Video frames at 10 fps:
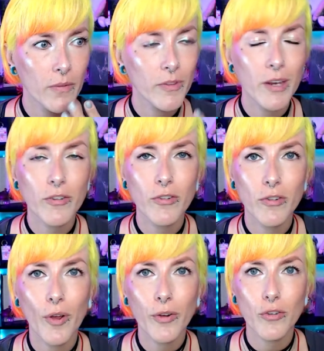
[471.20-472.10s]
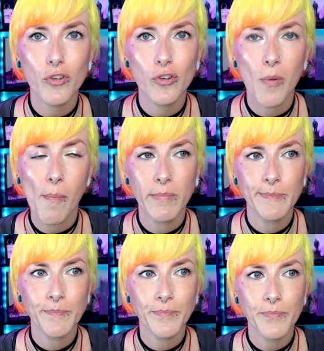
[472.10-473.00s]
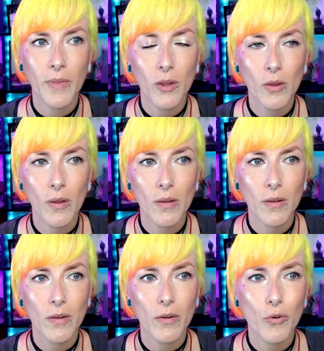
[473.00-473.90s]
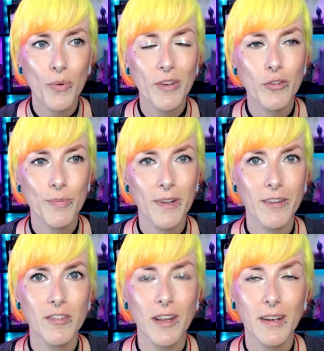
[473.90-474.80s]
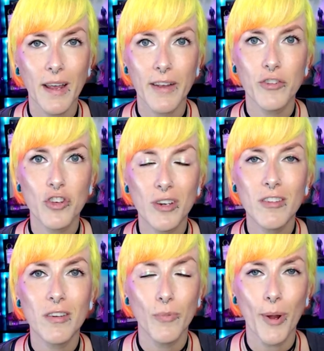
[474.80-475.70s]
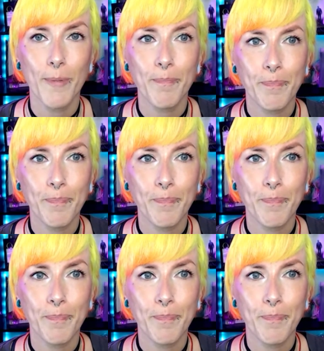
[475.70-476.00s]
There's a Dutch crisp that's like that, a cheesy one.